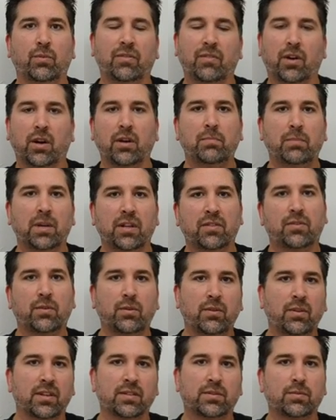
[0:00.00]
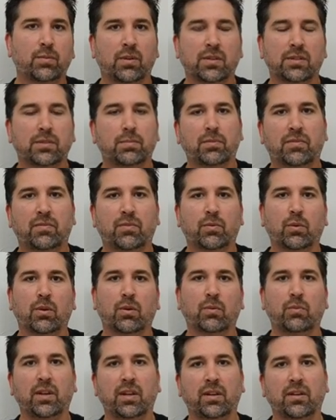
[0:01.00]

We've already been through this once before.